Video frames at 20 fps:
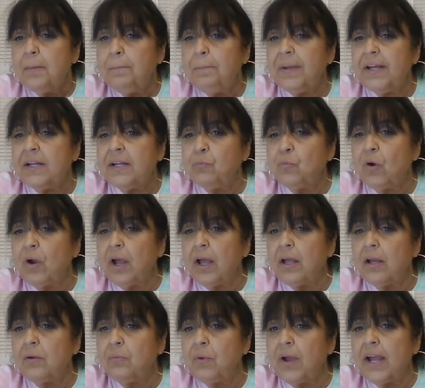Been
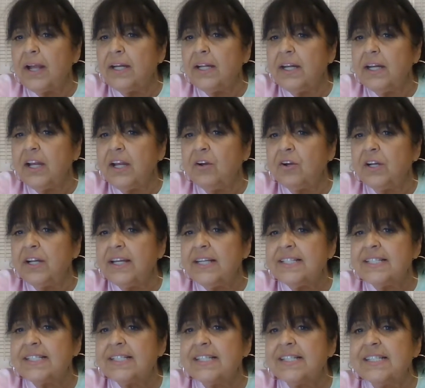raining here in
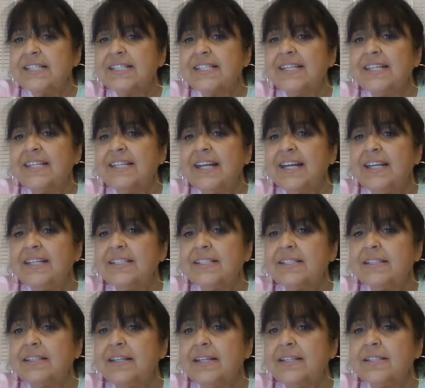East Tennessee,
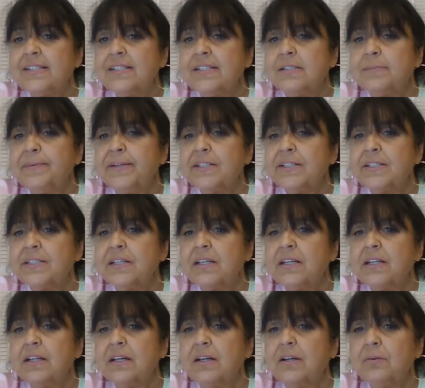Nancy Smith
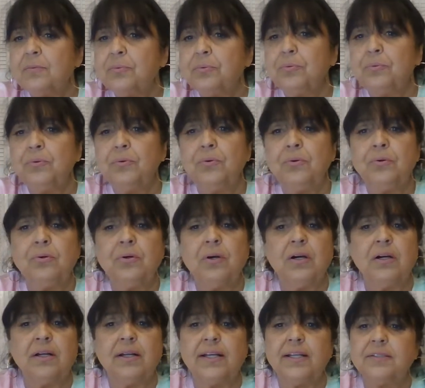said. Woo,
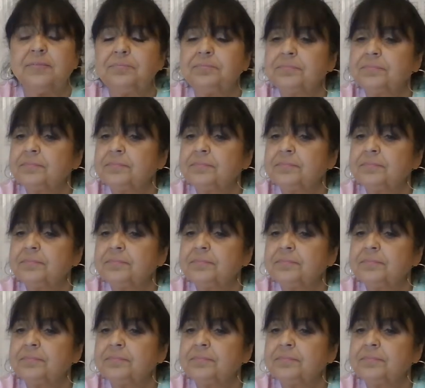honey.